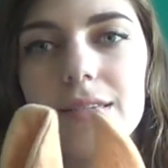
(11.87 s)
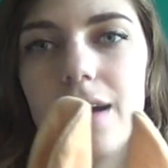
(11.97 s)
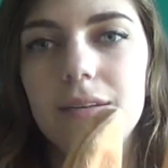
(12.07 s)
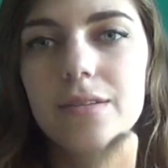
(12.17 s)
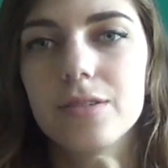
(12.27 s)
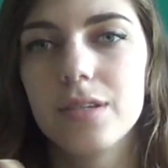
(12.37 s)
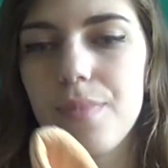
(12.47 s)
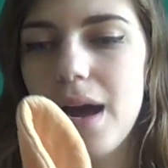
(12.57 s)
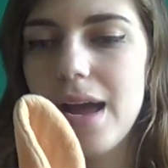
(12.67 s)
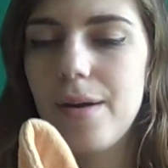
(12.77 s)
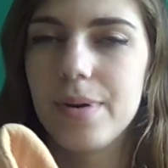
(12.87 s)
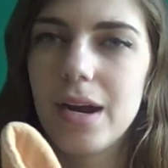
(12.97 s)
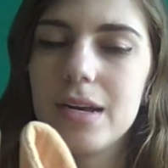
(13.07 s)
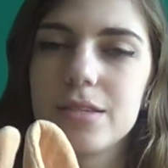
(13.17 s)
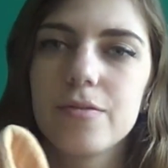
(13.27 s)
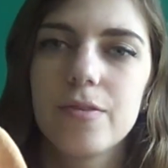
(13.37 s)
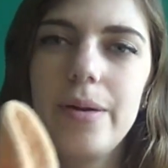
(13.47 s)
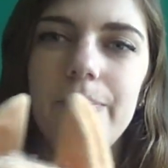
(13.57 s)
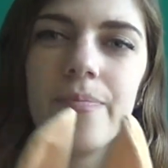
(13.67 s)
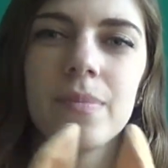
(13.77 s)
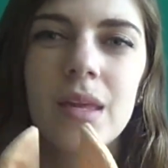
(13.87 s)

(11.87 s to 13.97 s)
sellers to buy alpacasso from,